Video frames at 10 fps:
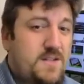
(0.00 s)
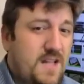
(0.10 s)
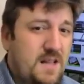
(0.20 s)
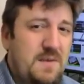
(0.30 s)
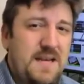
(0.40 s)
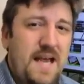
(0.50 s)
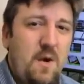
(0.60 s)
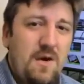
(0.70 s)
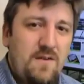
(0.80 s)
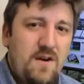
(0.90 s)
Jelly Bean,
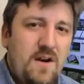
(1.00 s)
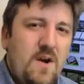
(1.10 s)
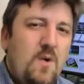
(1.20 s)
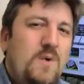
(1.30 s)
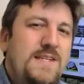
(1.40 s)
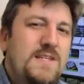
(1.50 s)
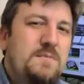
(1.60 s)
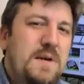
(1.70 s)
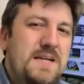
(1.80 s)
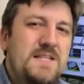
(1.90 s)
however, we
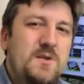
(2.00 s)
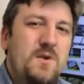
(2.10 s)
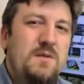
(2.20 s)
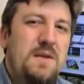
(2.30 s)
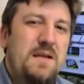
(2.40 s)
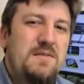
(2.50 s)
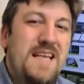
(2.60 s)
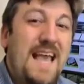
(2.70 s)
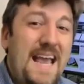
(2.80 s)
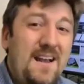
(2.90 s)
suspect is going to be able
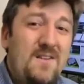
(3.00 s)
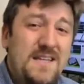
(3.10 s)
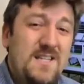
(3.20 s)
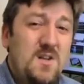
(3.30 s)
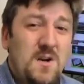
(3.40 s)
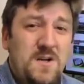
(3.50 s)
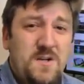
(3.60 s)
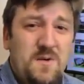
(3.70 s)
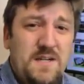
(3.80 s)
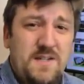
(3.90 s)
to handle these
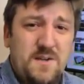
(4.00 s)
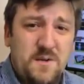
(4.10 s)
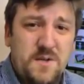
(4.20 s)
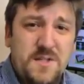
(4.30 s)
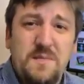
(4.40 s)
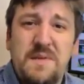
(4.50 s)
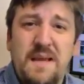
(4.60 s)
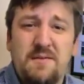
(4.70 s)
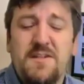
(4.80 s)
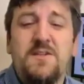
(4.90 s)
larger resolutions and
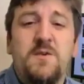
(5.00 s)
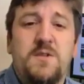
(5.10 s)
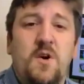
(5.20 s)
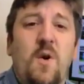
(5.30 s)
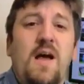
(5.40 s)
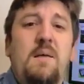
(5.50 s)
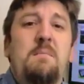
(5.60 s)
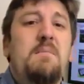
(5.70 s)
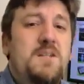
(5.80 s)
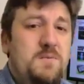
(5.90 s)
be able to do so
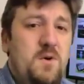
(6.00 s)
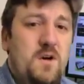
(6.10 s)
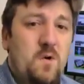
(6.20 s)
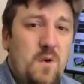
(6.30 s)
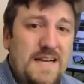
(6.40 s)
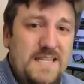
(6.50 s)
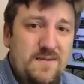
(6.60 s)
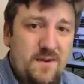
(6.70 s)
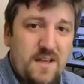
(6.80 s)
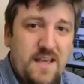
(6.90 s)
much more
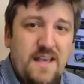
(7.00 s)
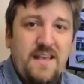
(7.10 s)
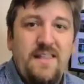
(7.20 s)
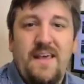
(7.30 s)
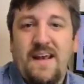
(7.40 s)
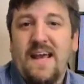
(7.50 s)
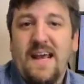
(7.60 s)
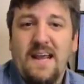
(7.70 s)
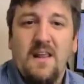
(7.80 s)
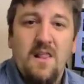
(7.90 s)
gracefully than
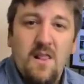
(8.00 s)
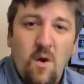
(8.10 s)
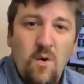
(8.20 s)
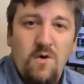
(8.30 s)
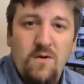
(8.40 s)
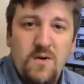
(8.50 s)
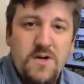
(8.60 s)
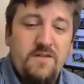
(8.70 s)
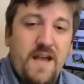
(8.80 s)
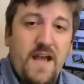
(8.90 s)
a lower
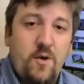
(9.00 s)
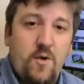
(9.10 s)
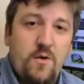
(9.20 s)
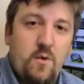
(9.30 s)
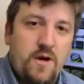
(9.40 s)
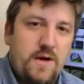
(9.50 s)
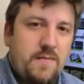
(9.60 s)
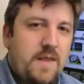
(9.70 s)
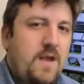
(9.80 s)
version of Android would.